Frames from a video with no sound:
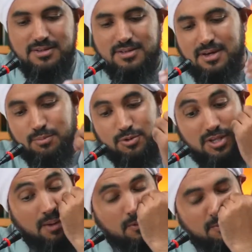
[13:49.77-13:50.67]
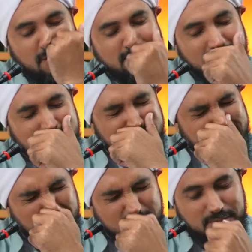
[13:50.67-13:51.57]
I put it up on my status
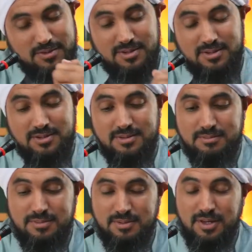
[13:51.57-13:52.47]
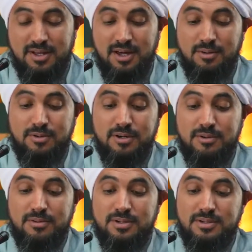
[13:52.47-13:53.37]
now about maybe an hour
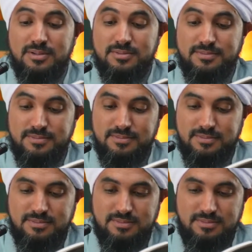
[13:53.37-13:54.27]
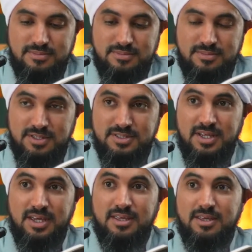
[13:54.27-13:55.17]
ago. It's
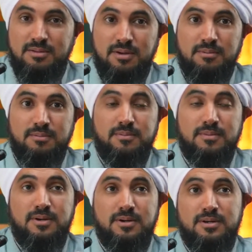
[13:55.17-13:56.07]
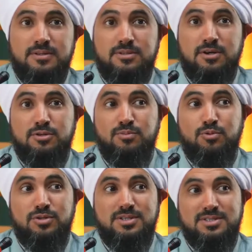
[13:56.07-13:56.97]
like Dr.
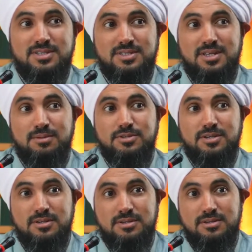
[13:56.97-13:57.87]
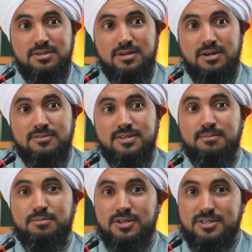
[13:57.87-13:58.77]
Bhuti's description of
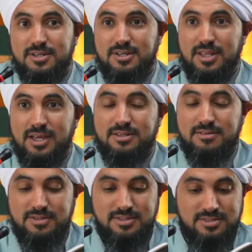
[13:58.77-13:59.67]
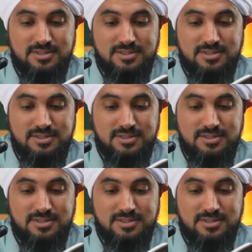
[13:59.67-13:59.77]
some political activist.